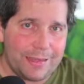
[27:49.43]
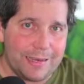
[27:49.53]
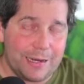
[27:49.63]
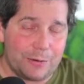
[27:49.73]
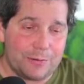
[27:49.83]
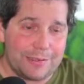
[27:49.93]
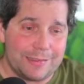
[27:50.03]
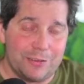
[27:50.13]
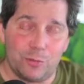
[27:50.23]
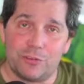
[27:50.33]
now,
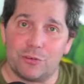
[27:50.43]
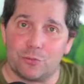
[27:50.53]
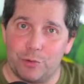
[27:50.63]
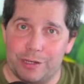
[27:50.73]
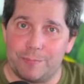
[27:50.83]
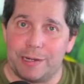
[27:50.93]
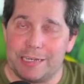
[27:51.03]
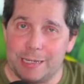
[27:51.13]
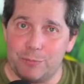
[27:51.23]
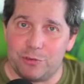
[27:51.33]
this wasn't written by
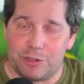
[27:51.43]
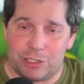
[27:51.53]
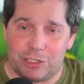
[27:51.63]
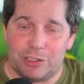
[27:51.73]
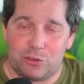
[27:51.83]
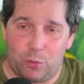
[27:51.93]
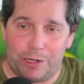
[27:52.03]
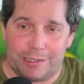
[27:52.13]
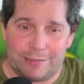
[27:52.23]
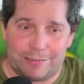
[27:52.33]
Nimzowitsch in the 20s.